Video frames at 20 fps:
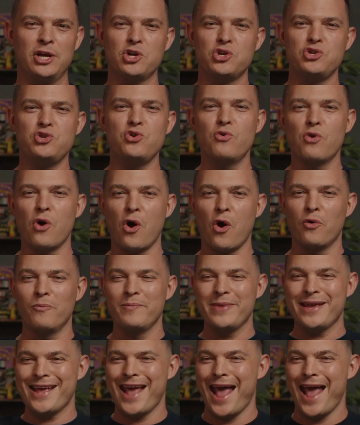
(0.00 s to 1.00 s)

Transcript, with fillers: You owe me